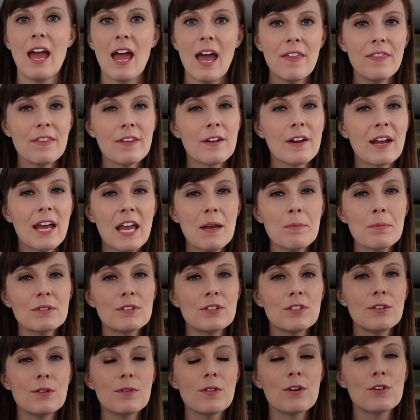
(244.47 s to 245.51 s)
And they're able
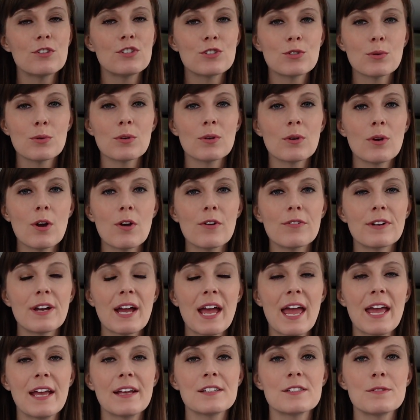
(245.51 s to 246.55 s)
to do those shorter
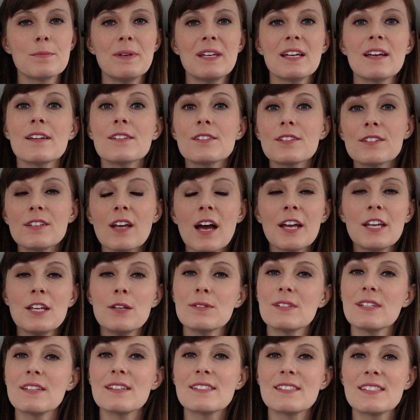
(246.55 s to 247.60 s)
overhangs because they're not
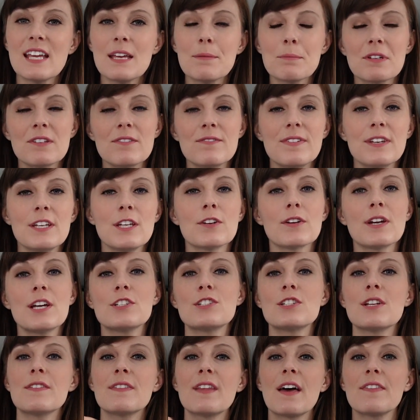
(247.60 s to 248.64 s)
using the same
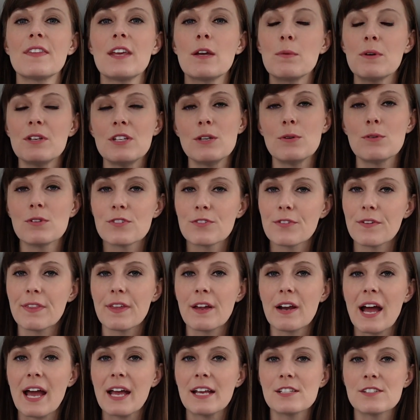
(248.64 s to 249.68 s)
configuration that they would use for
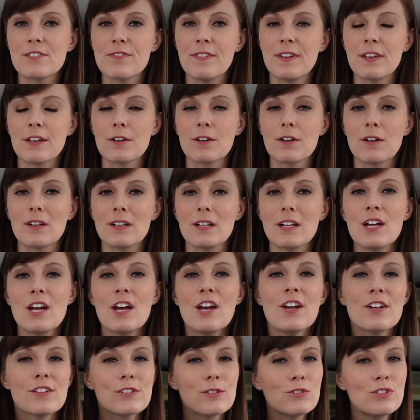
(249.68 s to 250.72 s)
their ICE vehicle.
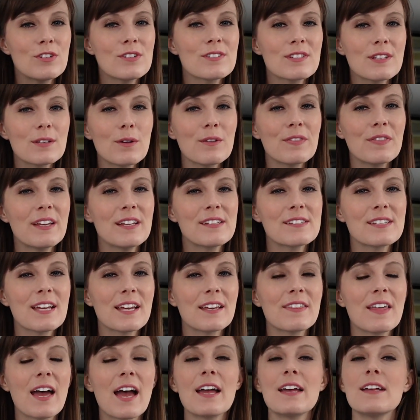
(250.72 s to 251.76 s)
So just little things
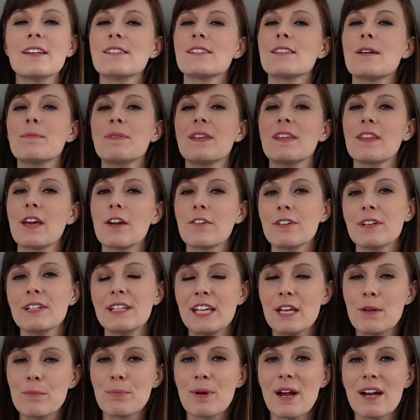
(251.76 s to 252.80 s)
like that is something that
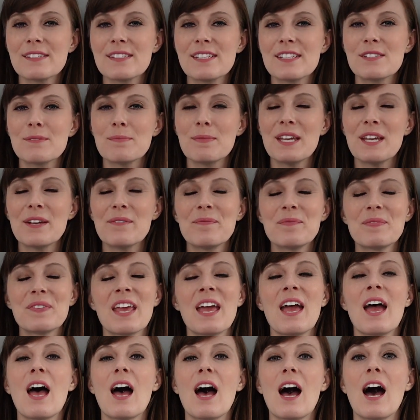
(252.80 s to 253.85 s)
really impresses me.
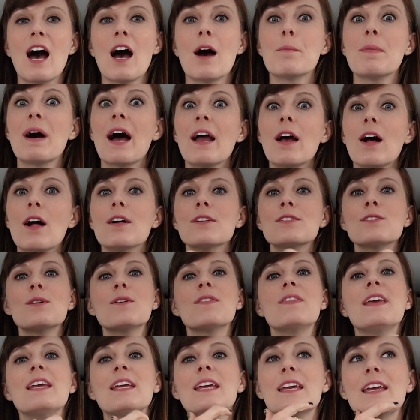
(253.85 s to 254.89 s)
I also
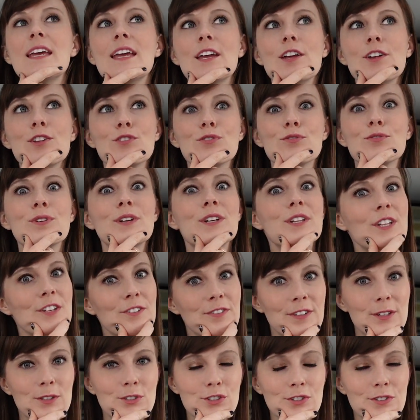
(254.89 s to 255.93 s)
think it is really
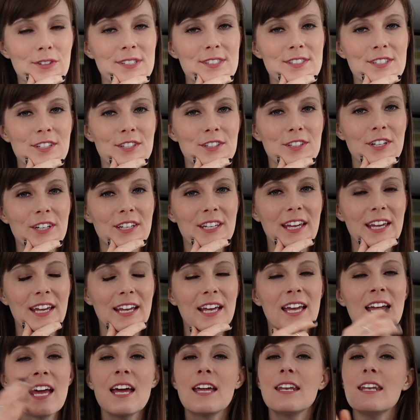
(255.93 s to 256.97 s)
futuristic looking.